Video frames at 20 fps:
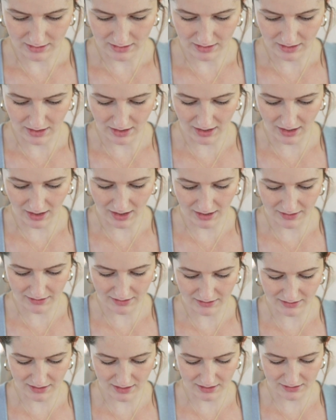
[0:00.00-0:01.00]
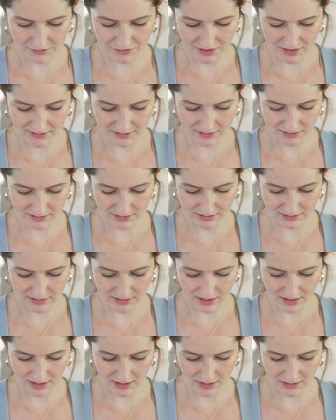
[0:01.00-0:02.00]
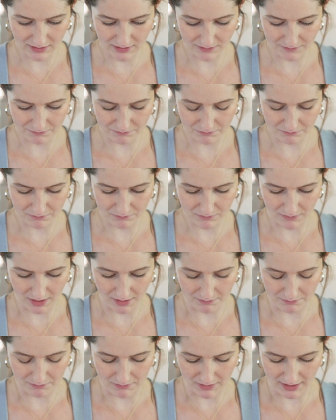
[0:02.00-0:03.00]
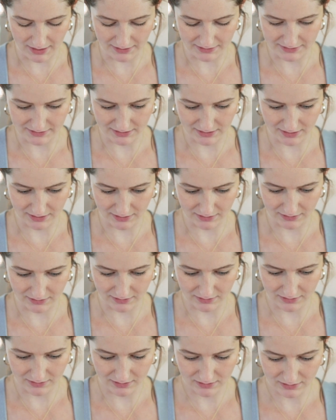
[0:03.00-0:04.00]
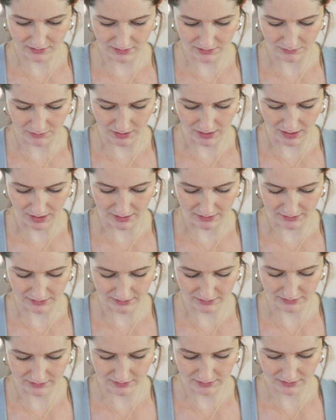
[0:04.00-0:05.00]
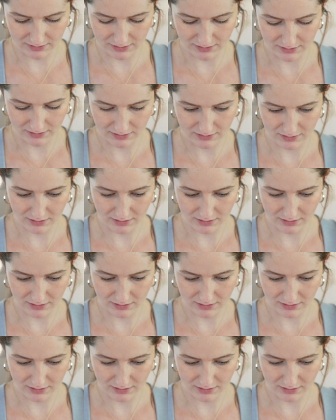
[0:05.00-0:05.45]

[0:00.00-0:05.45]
Yeah, that doesn't seem amazing, to be honest.